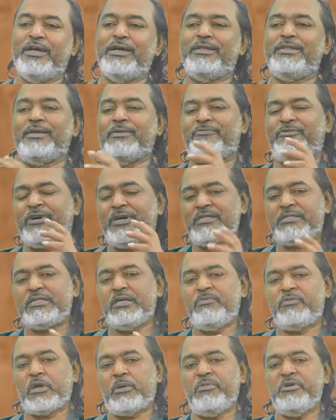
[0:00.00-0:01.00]
The first
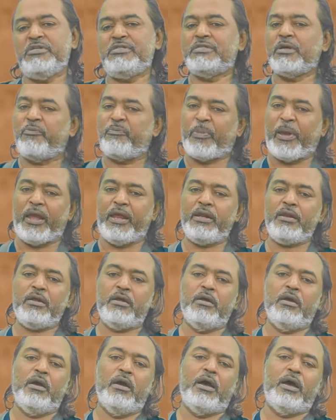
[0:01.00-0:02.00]
symptom is the pain,
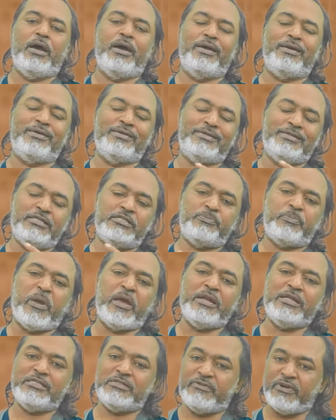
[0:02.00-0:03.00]
and this
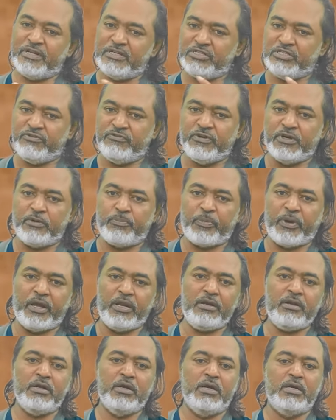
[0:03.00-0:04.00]
pain is very severe
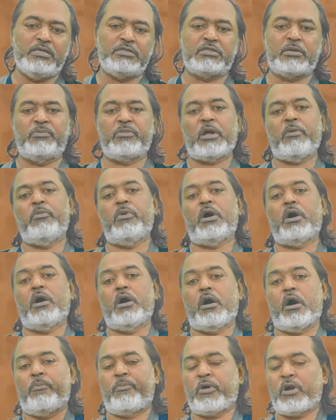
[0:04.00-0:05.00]
pain. Sometimes
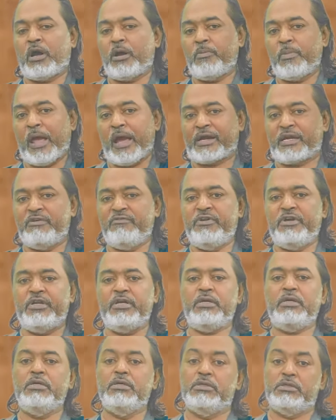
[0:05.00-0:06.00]
upper arm
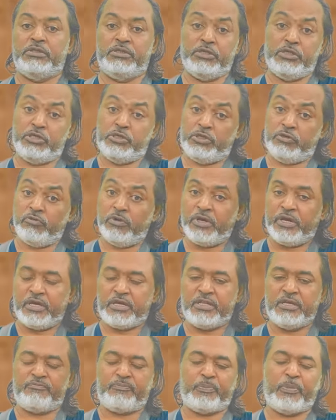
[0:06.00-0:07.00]
activity you will get
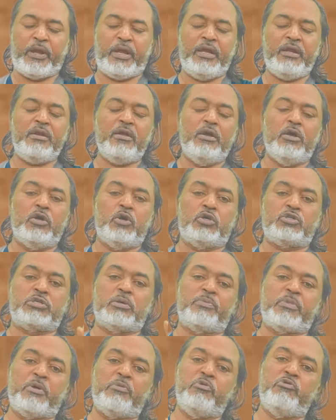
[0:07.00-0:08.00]
the pain, or
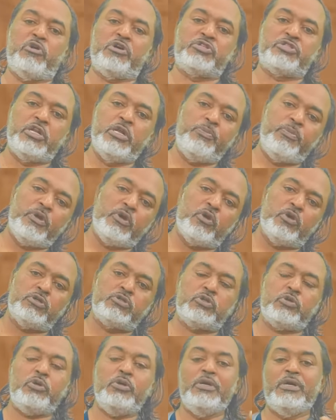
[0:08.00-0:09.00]
sometimes you are sleeping
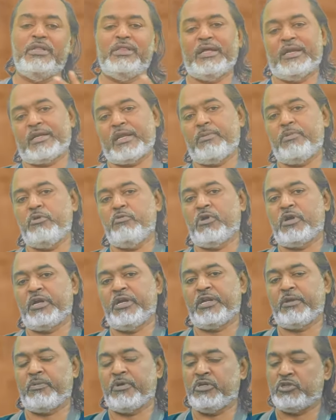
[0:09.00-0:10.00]
also, that time you are
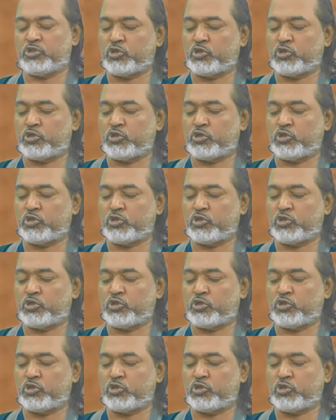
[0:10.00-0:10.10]
getting pain.